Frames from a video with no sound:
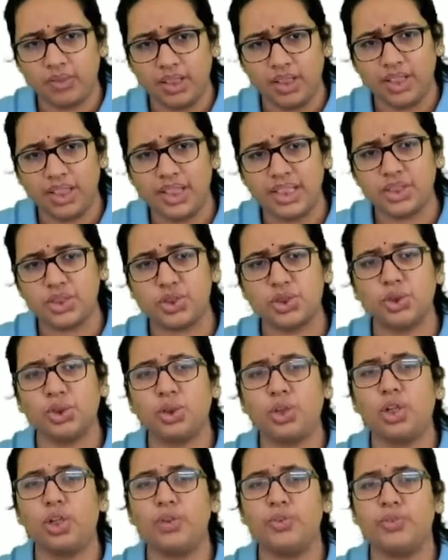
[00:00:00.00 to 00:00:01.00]
ratio
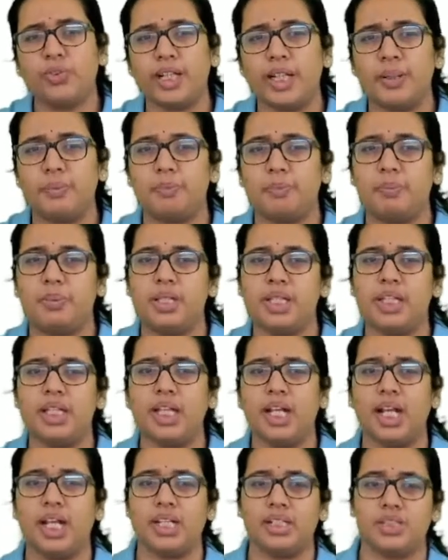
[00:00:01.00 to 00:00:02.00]
of AP
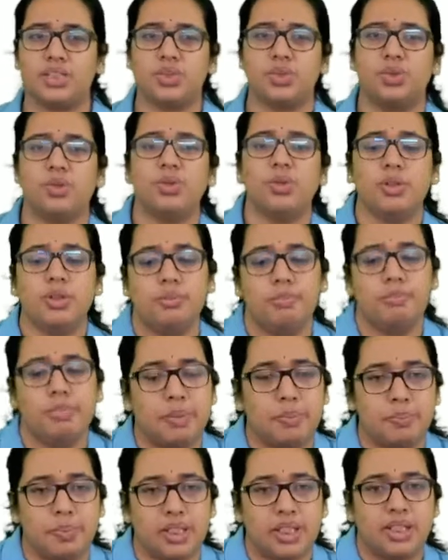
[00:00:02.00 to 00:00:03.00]
as to B.